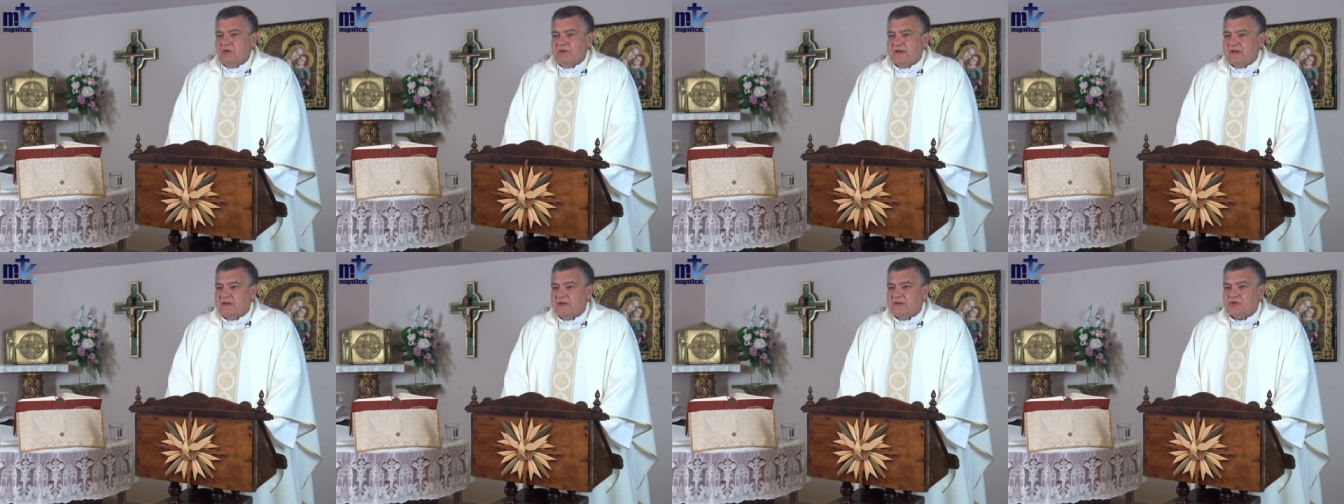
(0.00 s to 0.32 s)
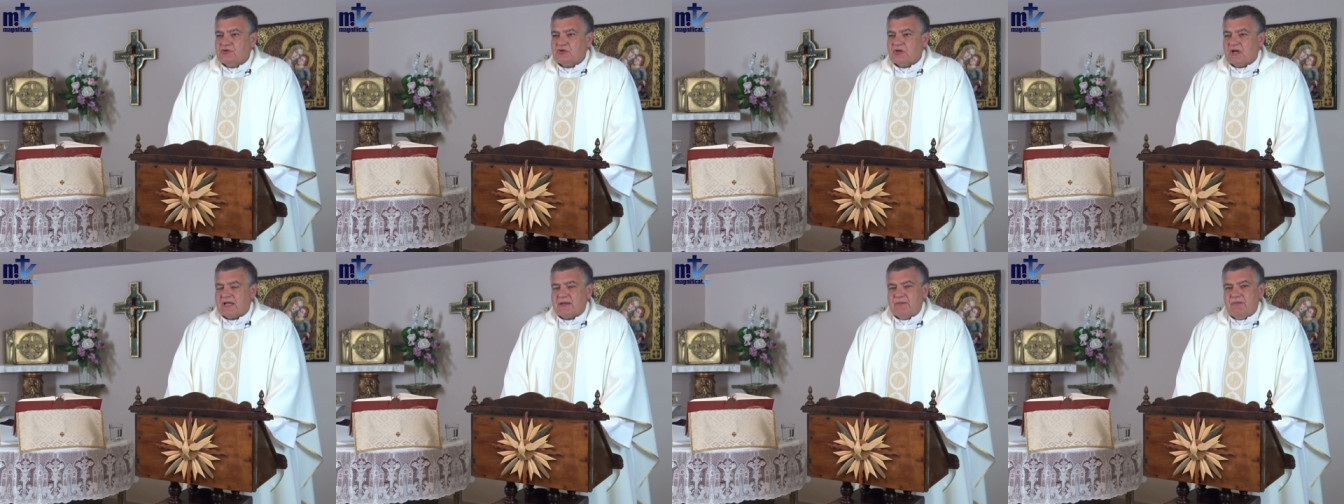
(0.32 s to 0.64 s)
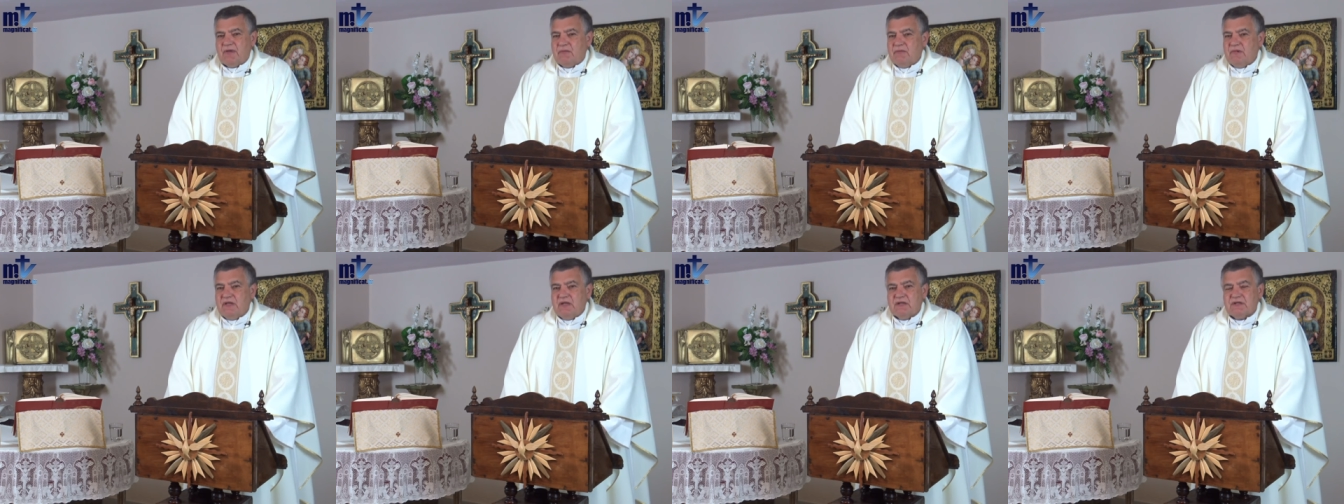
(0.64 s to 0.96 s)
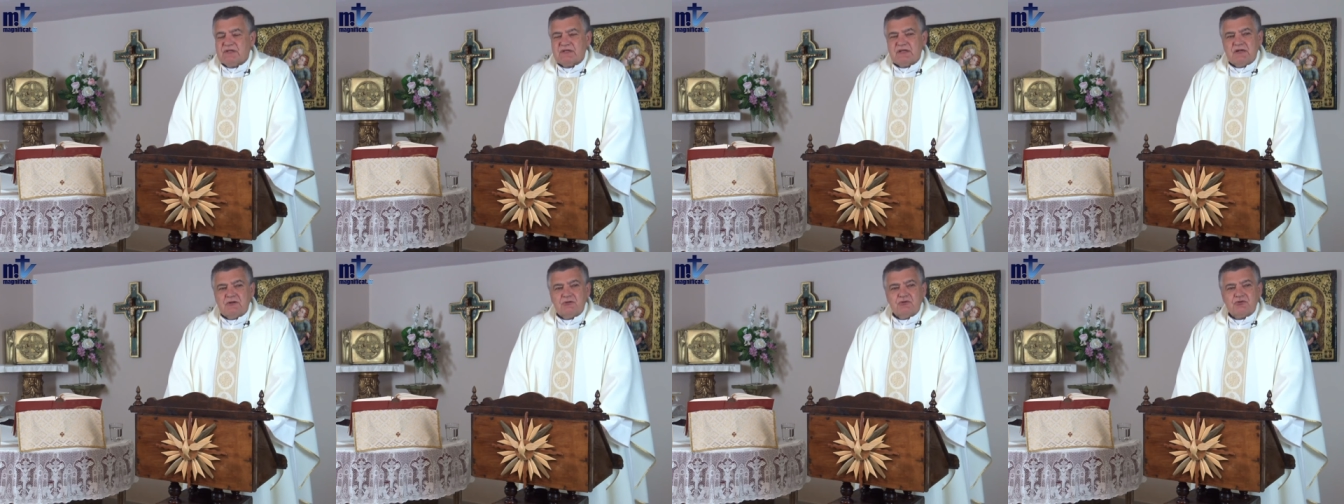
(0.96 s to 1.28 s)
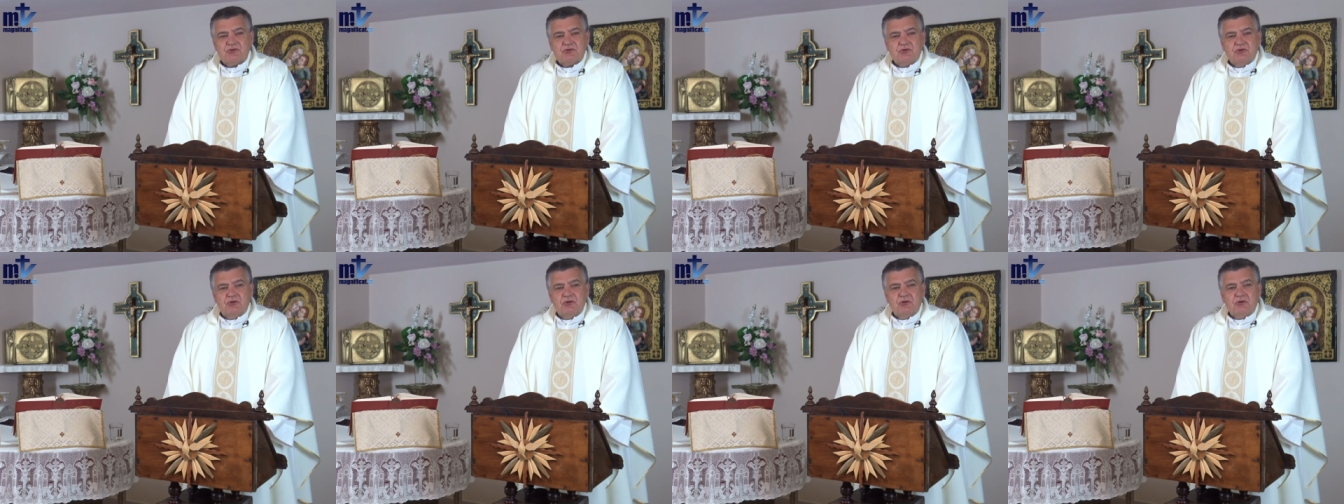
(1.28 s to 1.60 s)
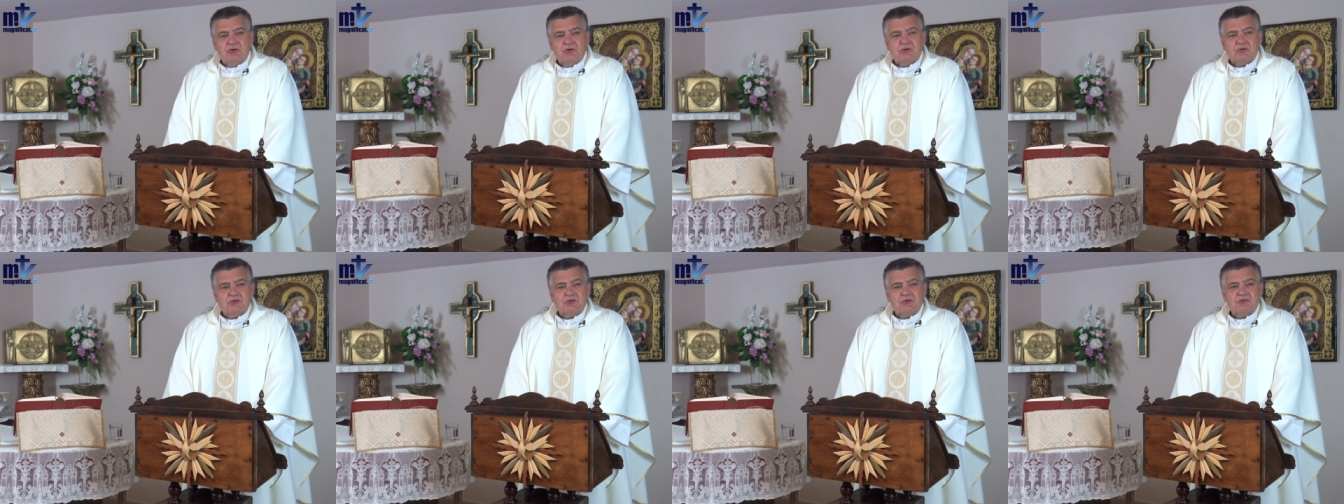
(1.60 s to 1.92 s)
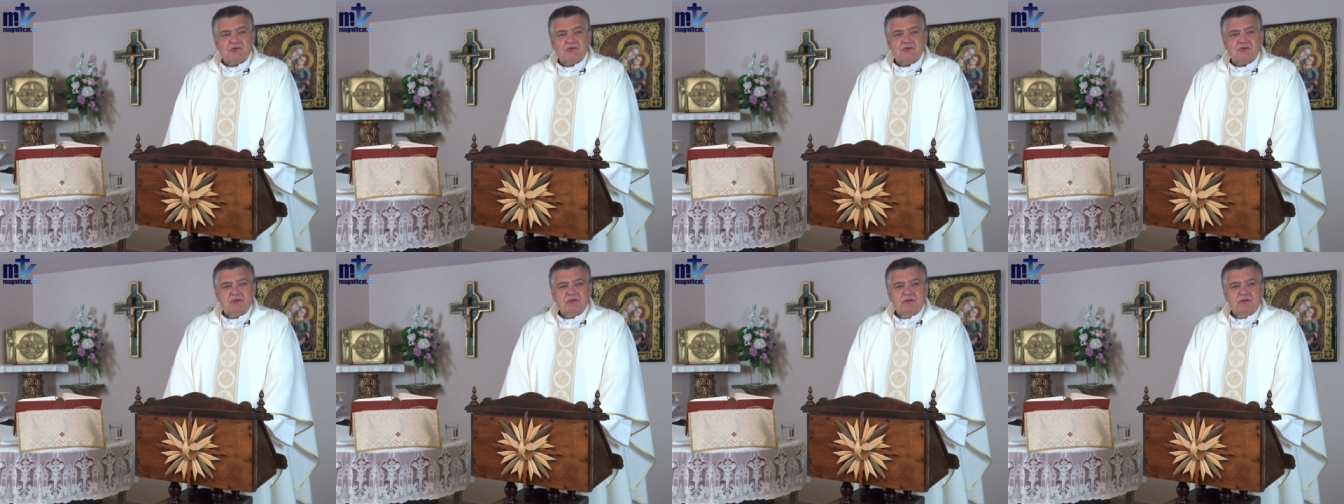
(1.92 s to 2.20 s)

that you look me in the eyes